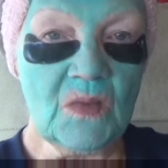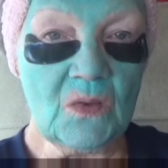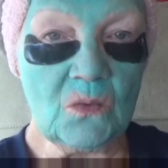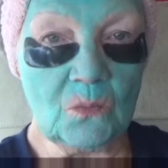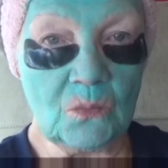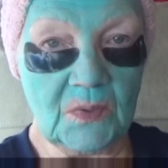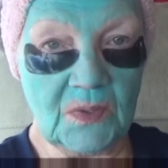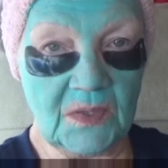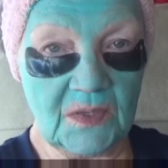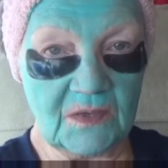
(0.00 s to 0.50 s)

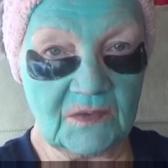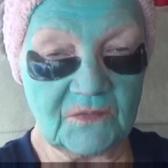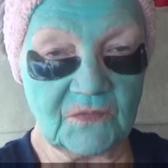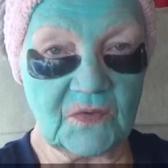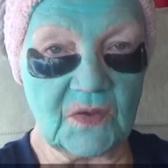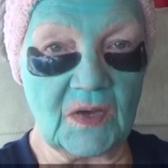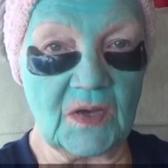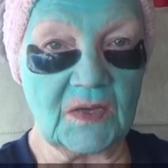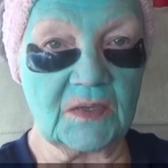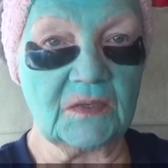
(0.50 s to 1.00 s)
We have
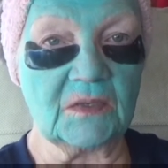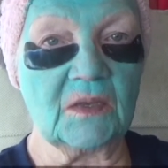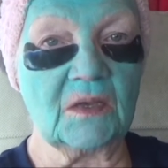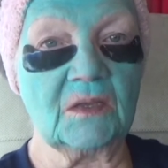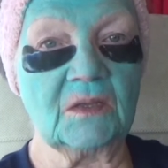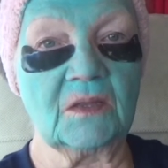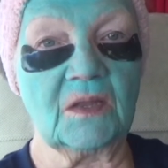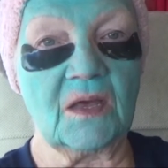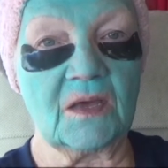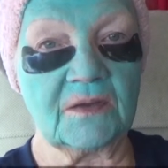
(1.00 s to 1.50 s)
gotten a
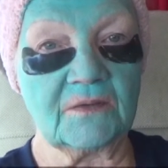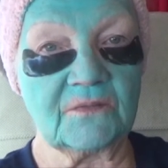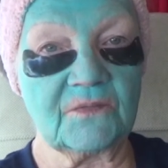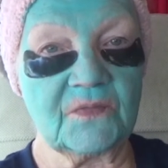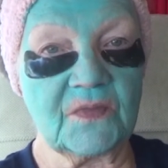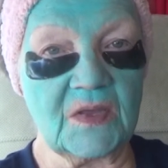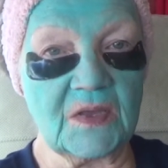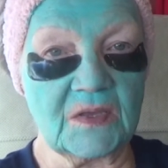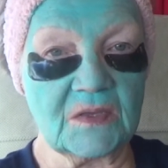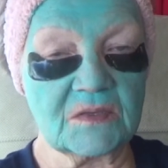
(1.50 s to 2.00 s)
lot of
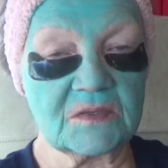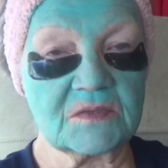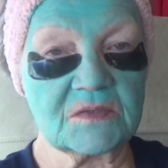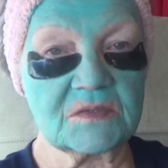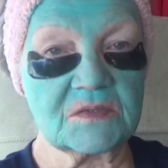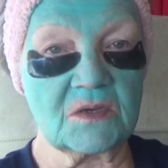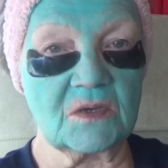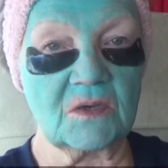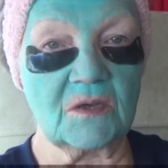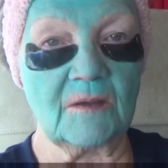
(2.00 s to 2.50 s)

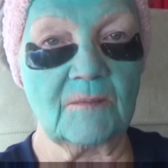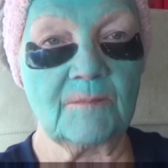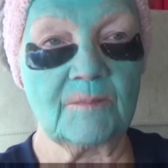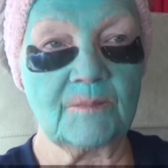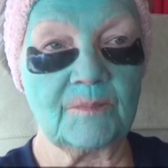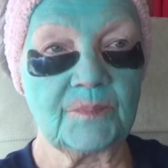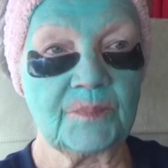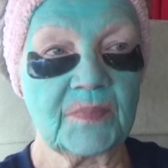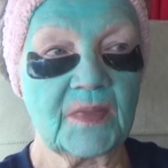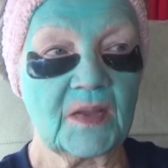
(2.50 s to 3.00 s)
things um,
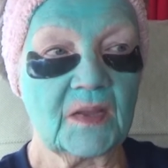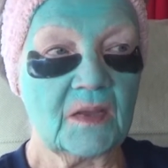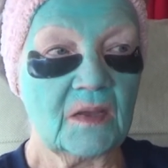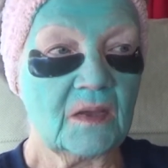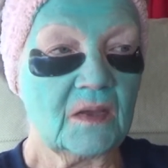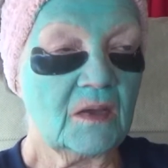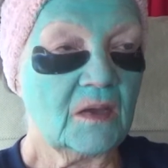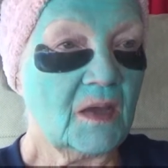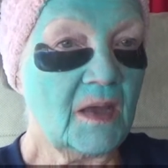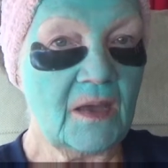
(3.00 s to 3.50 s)

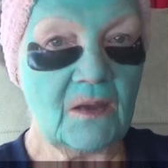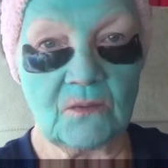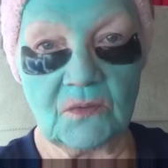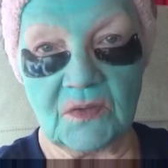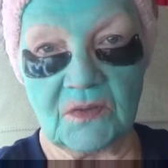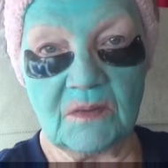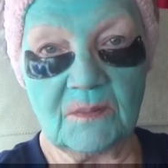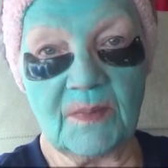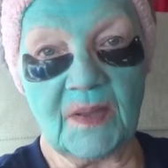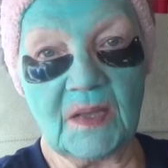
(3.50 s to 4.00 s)
out
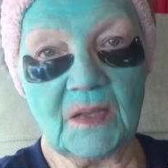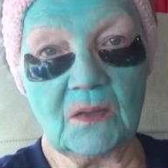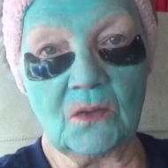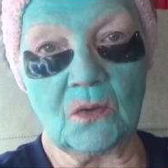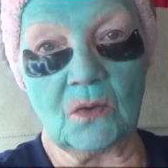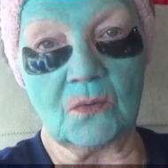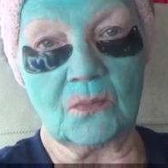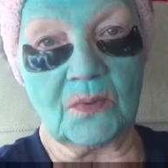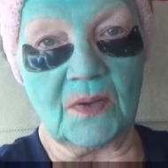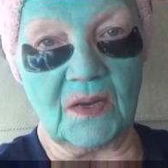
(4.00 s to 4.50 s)
in the mail
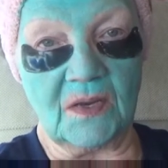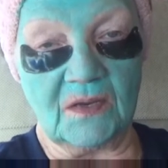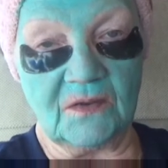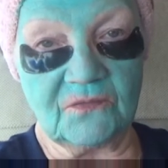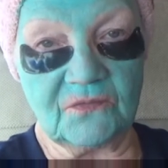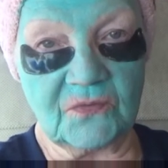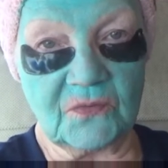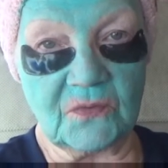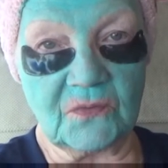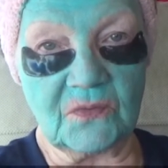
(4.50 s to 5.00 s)
already
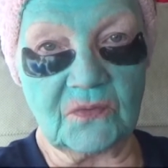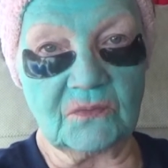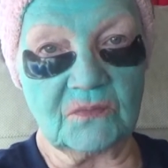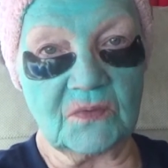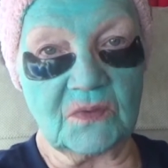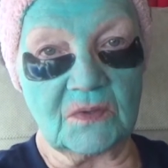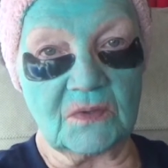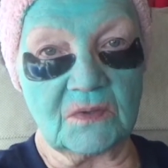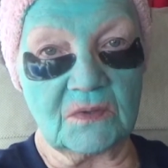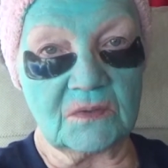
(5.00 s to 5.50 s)
for
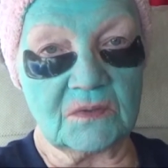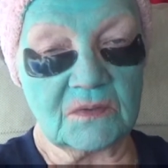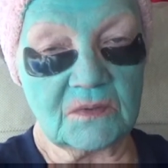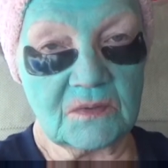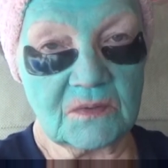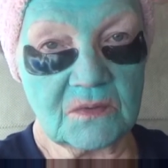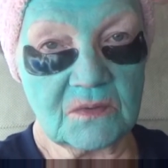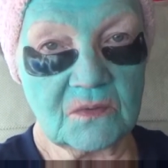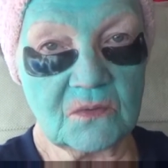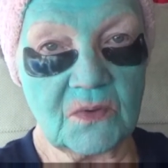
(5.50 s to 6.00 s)
the
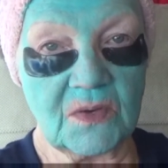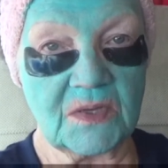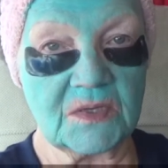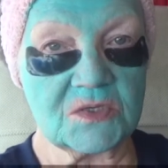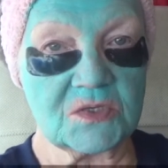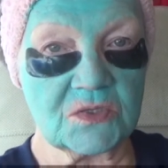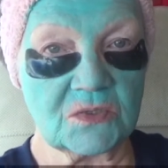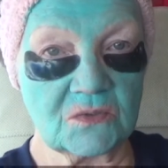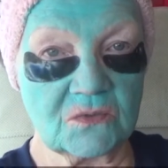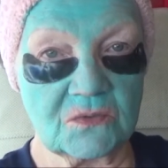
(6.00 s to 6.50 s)

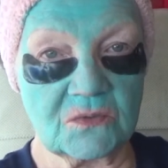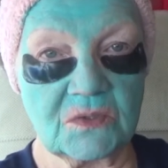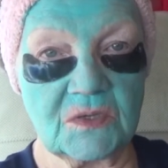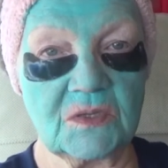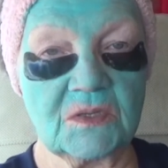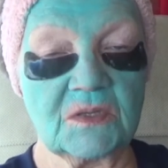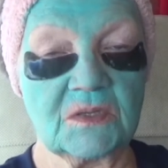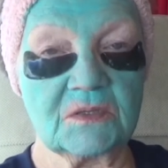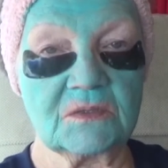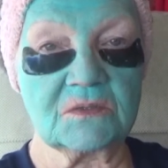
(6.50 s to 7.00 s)
grandchildren
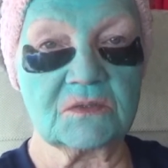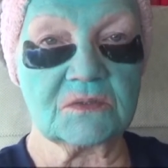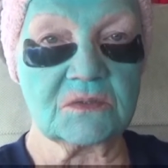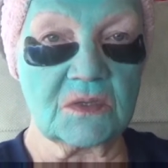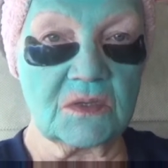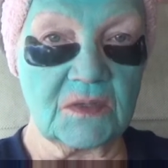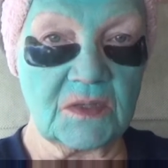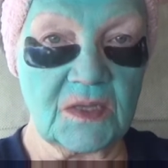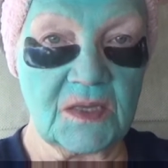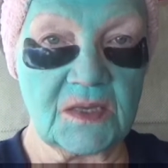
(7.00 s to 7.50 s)
and the
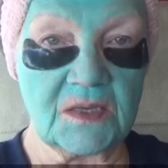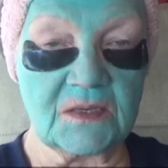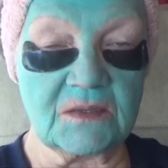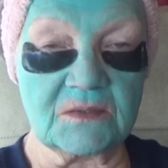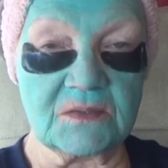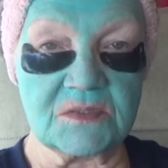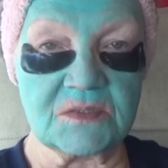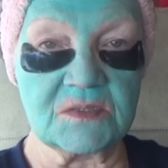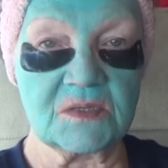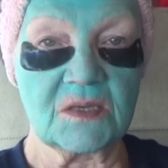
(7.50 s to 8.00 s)
and the
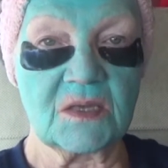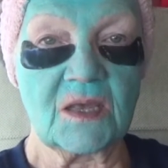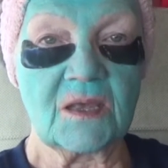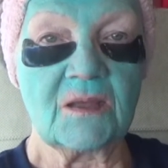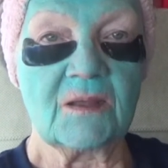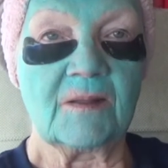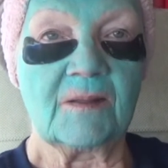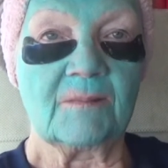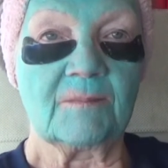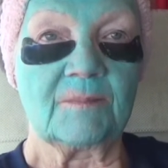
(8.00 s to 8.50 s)
kids.
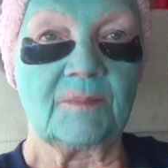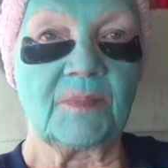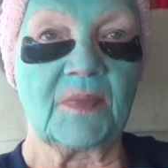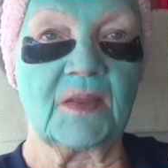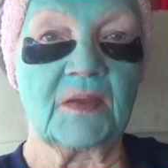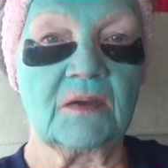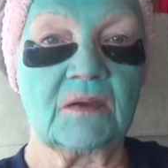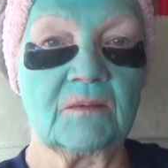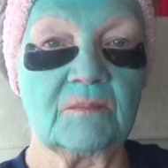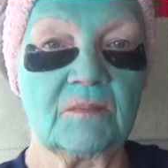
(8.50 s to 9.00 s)

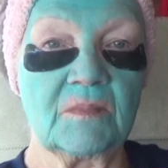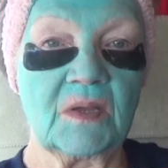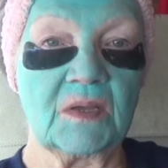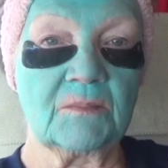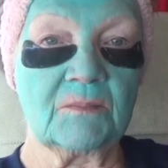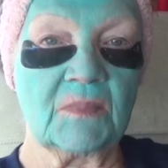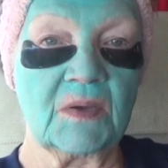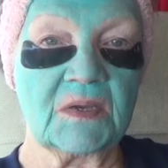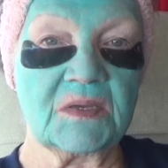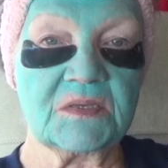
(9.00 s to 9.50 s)
Um,
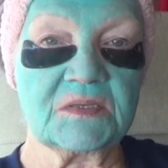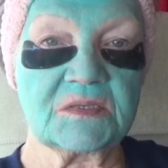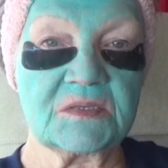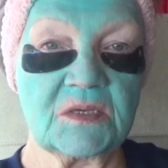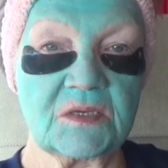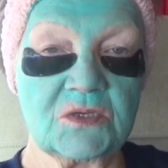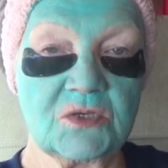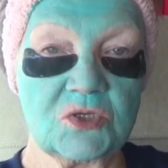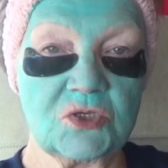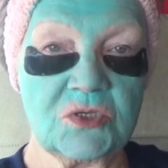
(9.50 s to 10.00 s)
my
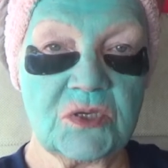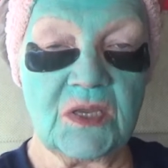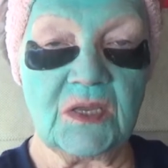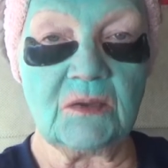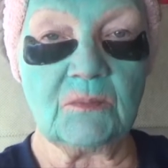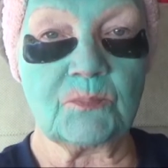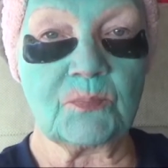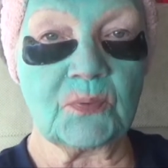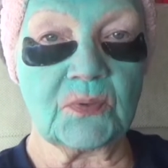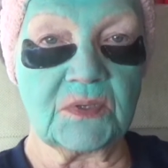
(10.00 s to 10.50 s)
son
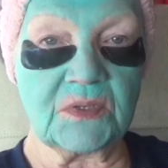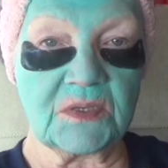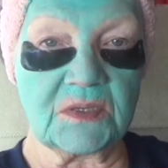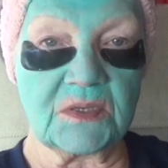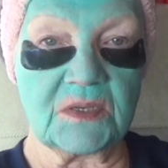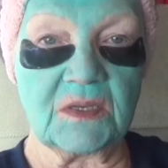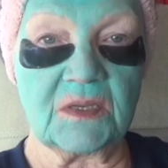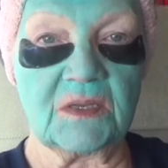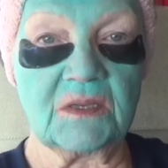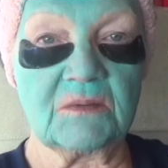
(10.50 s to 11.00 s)
Gene printed
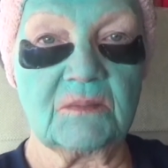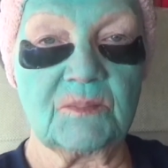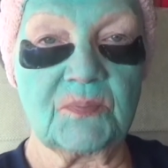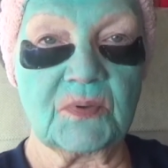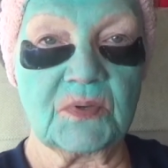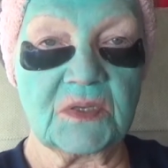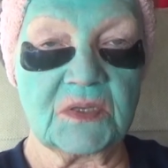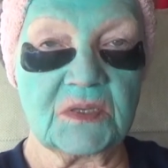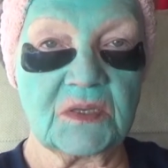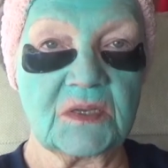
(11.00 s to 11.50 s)
it
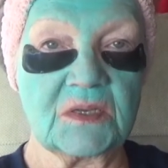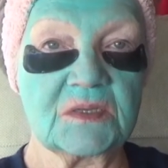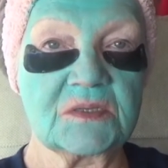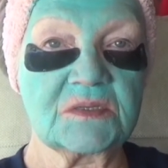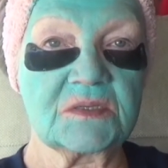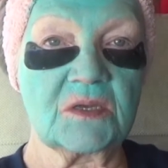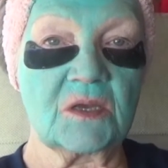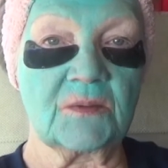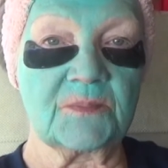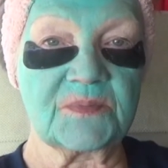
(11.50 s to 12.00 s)
printed
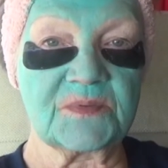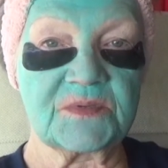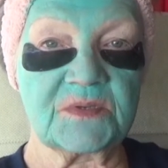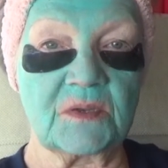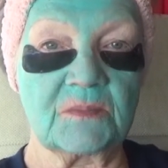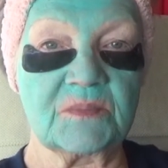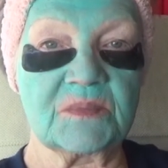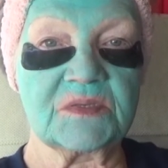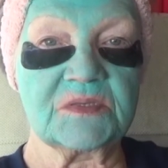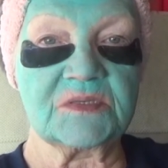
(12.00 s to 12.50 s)
us up
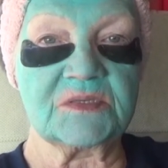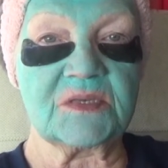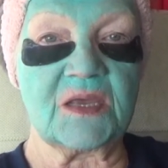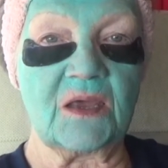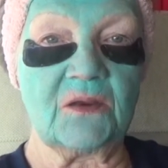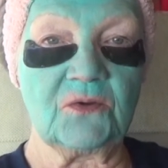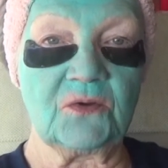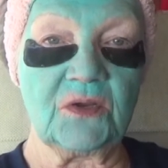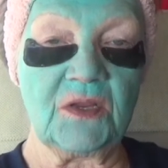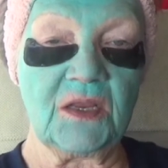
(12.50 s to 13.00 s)
some
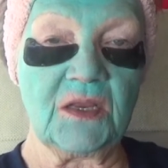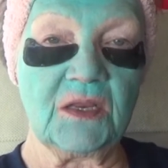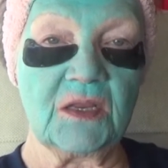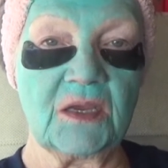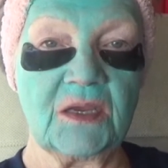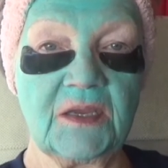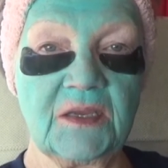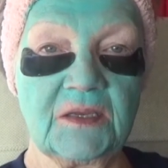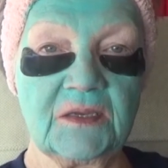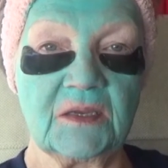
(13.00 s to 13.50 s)
Saturday
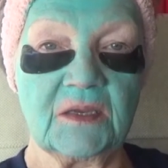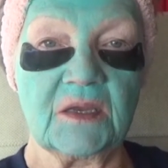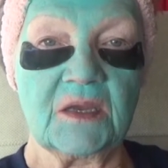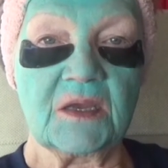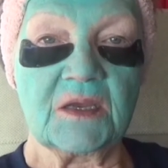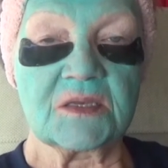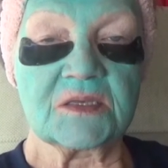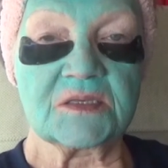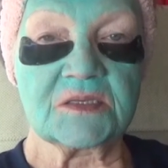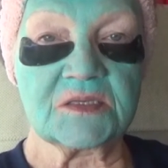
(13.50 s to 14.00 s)
night
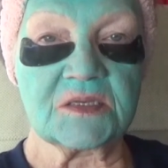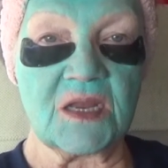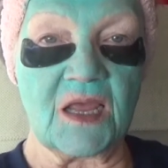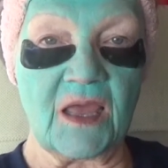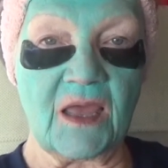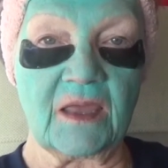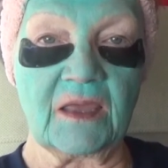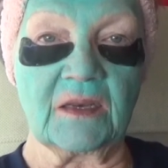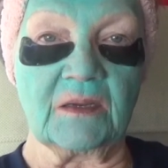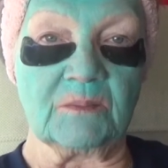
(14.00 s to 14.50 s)

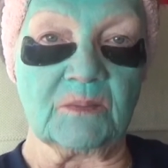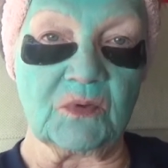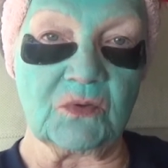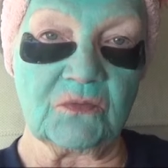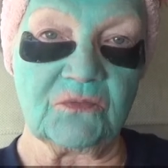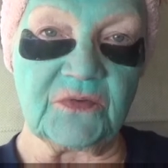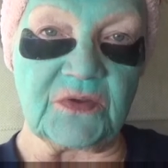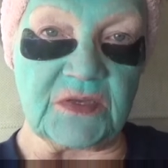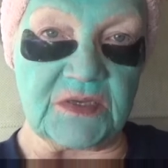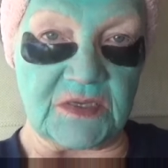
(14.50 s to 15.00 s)
snack and a
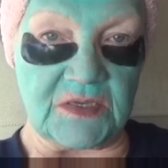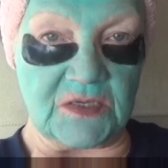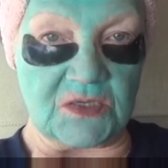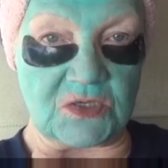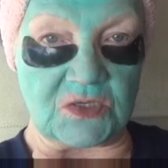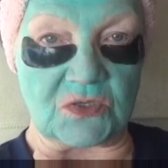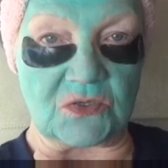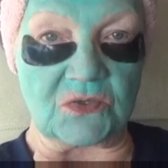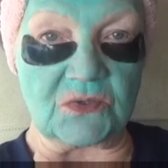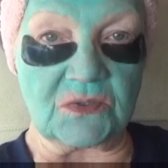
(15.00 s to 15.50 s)
movie
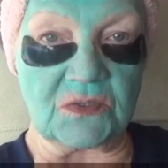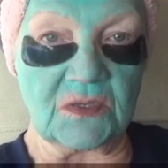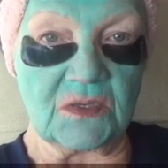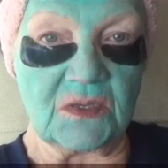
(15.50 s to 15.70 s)
T-shirt.